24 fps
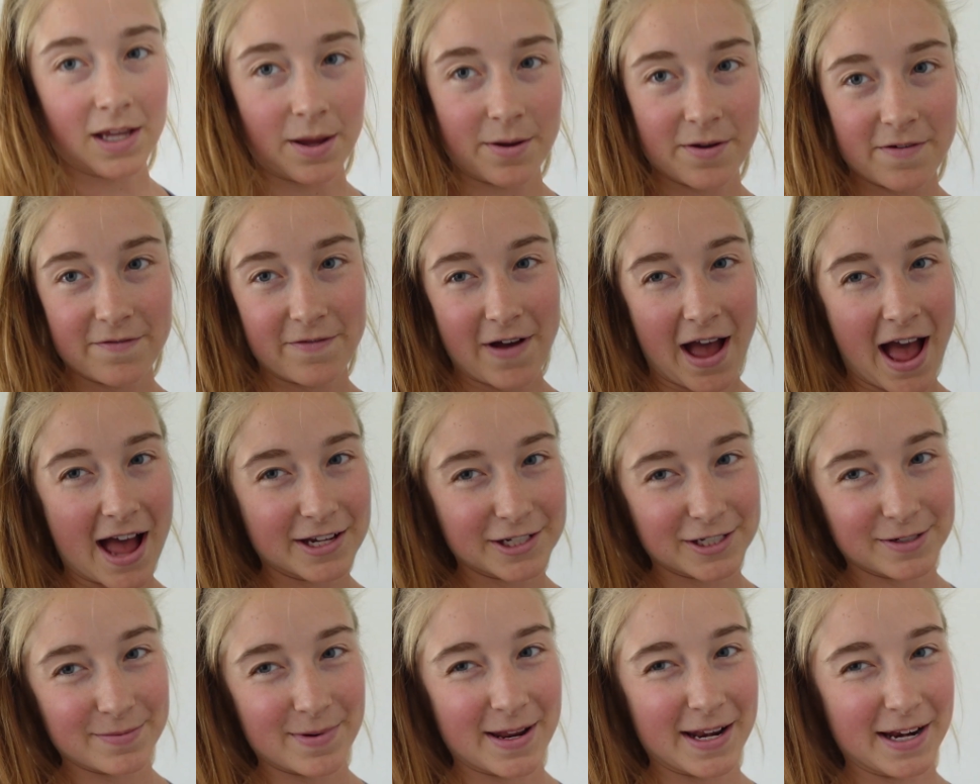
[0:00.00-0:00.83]
I've
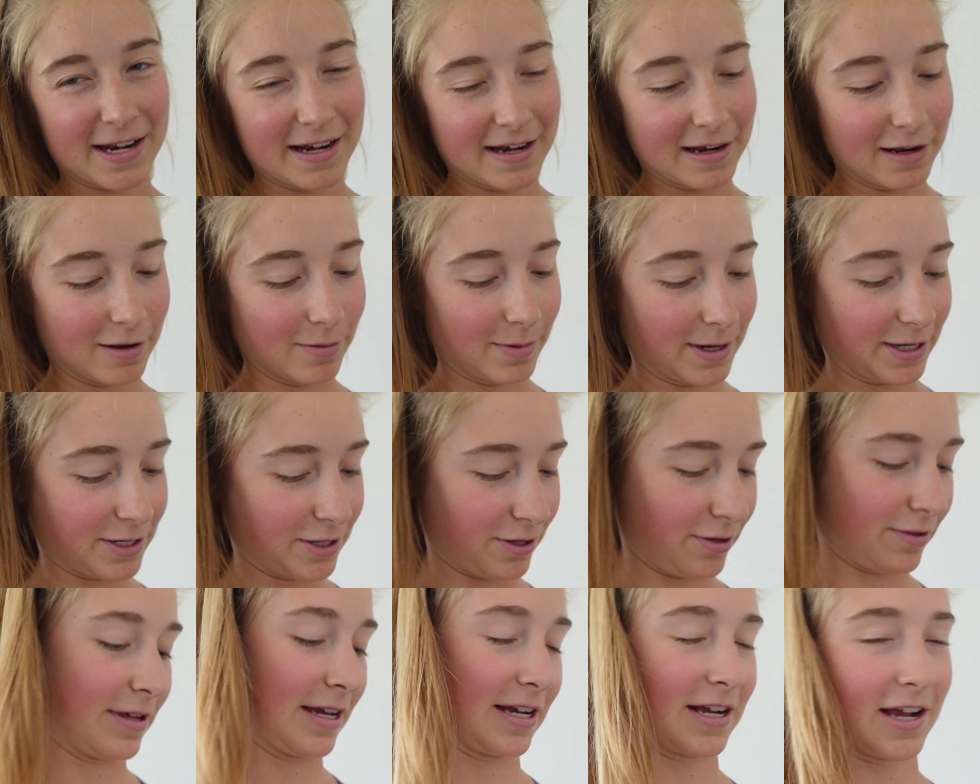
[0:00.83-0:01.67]
actually made it a little bit
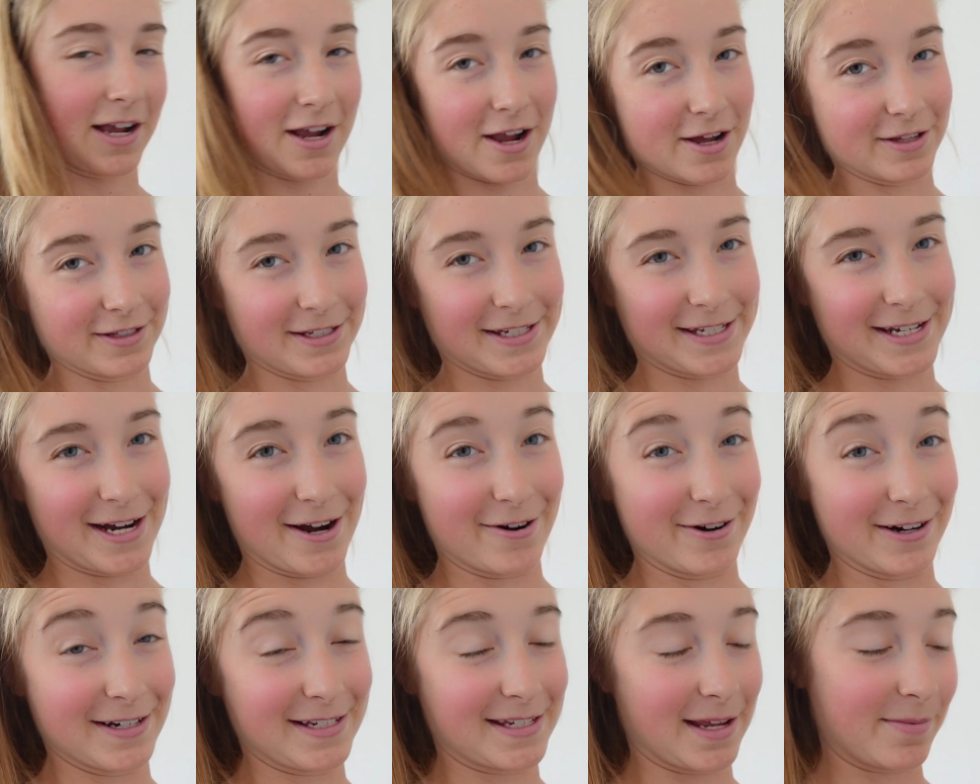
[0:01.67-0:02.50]
too thick, I can't
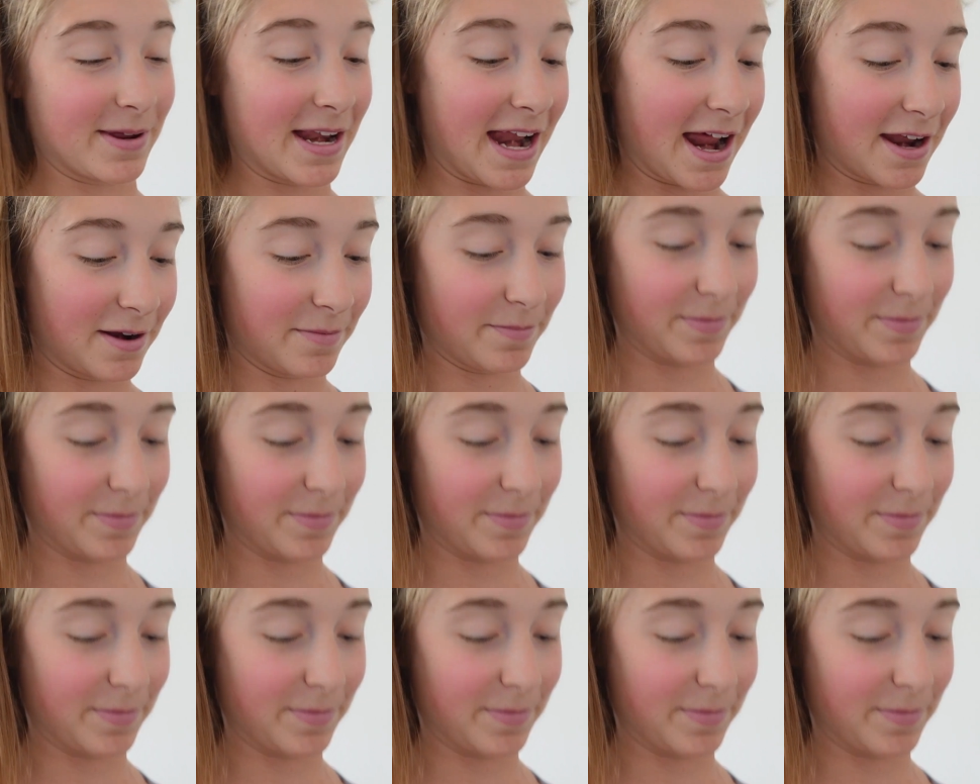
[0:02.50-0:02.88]
stir it, so I'm going to add a